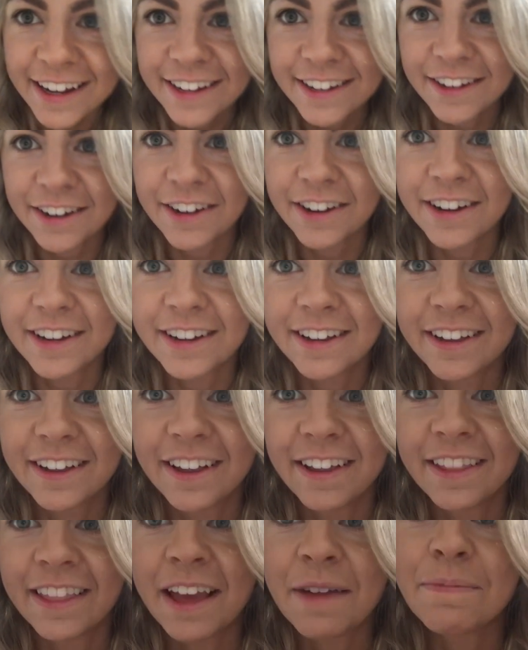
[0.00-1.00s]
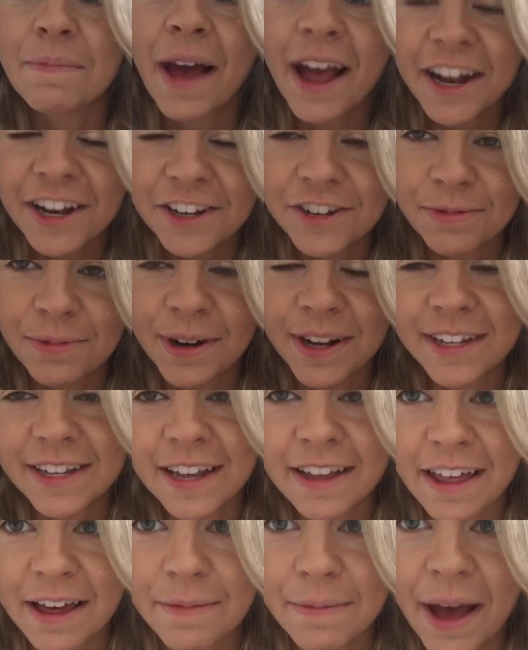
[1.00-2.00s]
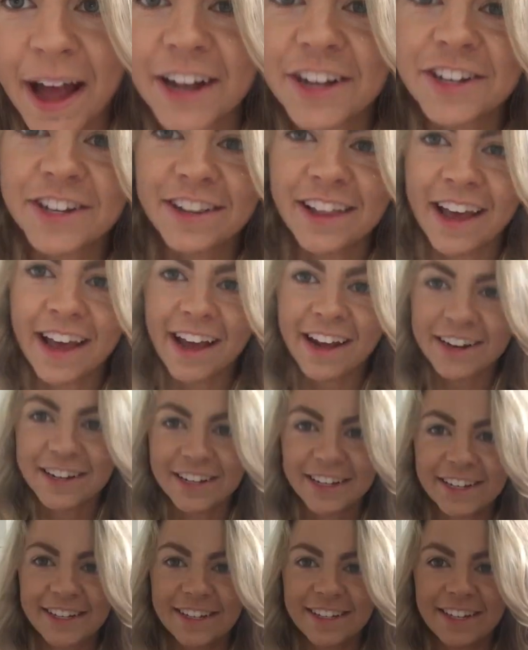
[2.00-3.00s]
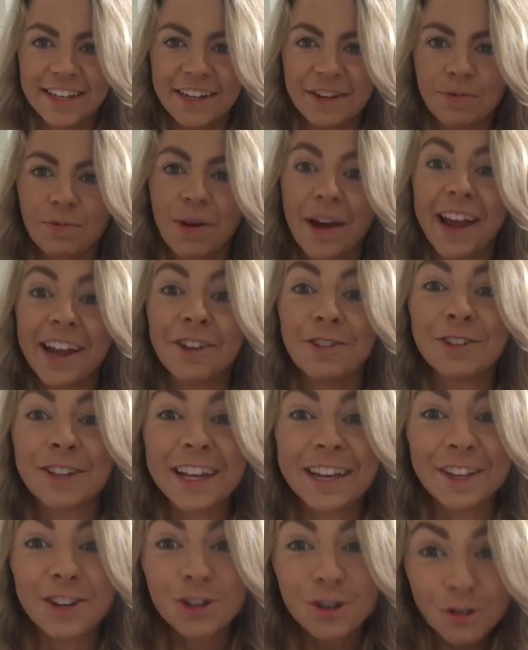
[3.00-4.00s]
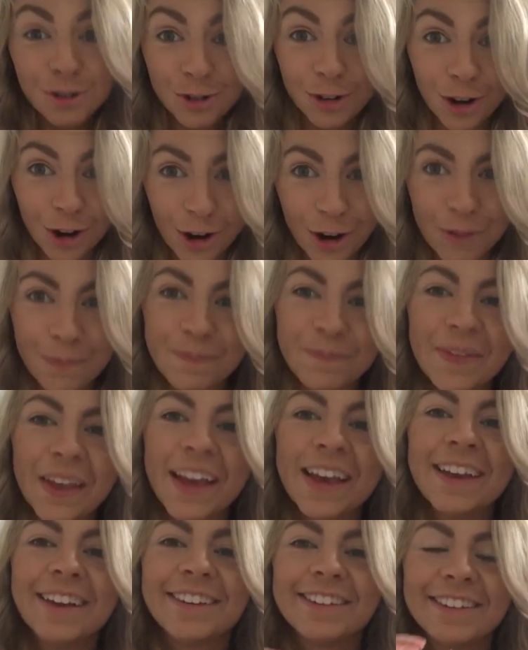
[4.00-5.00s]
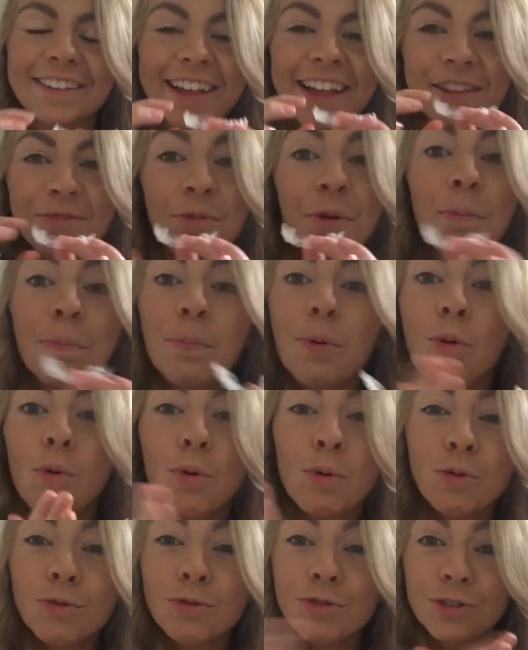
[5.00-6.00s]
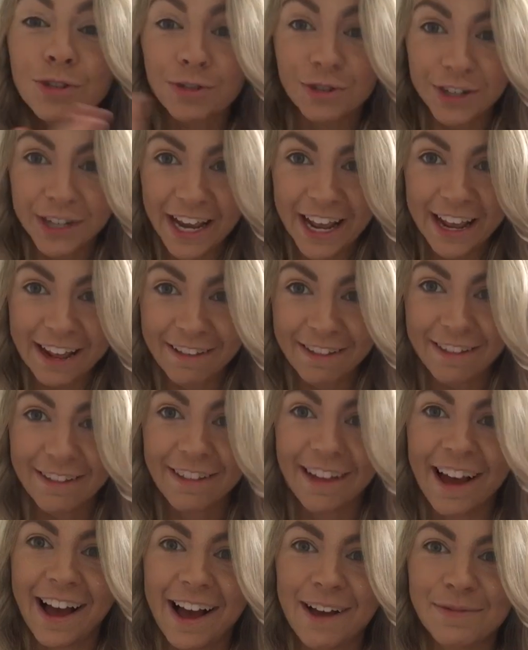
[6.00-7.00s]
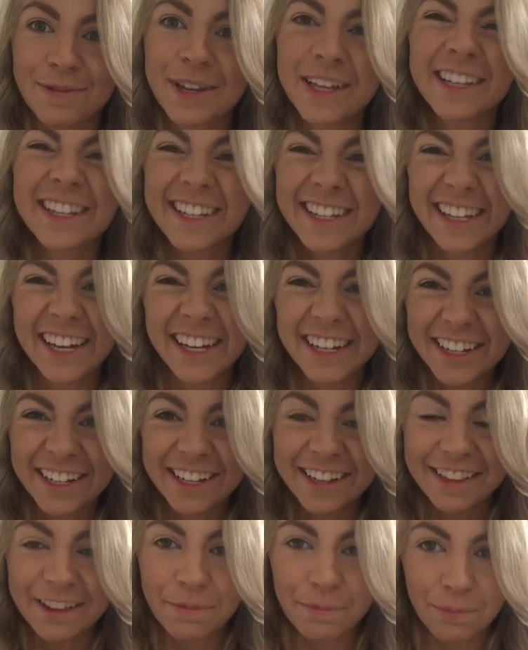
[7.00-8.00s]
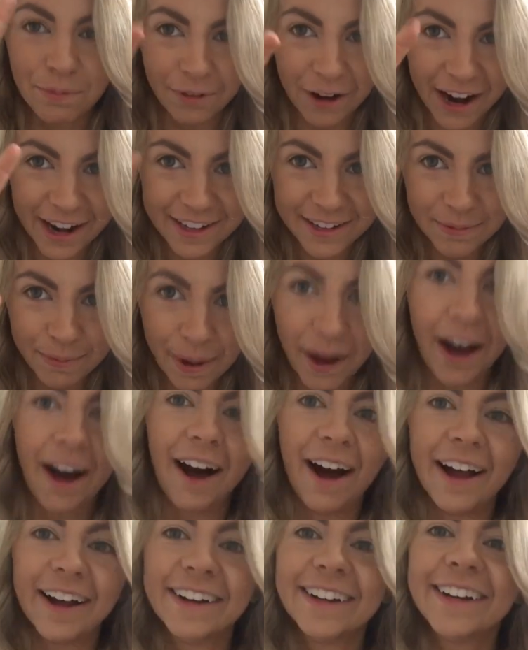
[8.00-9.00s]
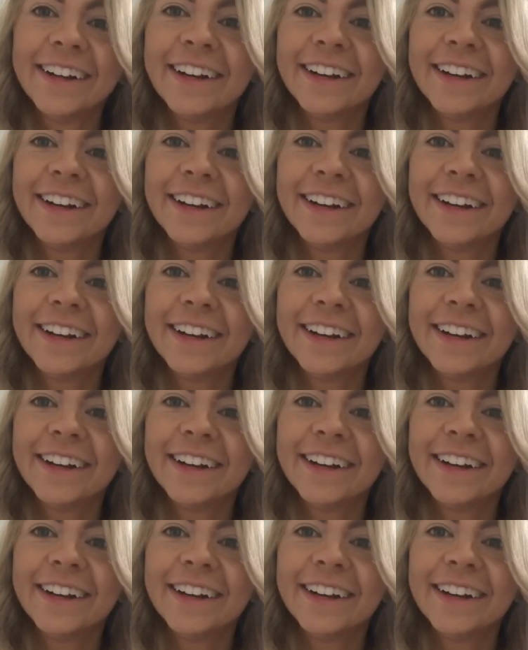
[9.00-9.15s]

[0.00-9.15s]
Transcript: So they match. When I say they match, they actually sit where your teeth should go. So that's what pulls your teeth. So that's essentially the brace part.